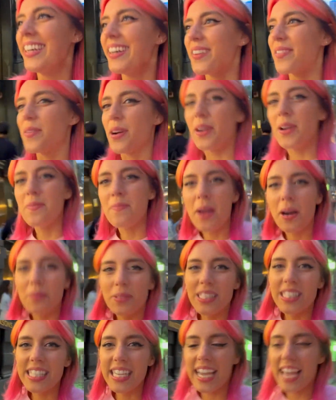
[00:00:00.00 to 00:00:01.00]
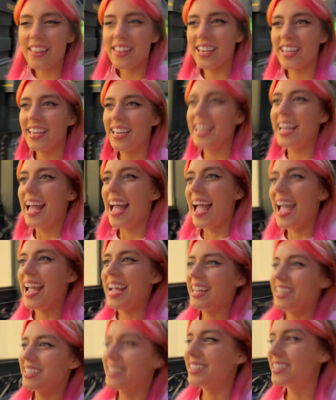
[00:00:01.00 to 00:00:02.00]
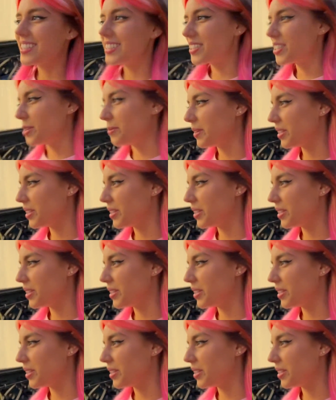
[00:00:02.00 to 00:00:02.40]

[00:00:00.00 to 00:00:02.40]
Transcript: We're in Melbourne together, and to be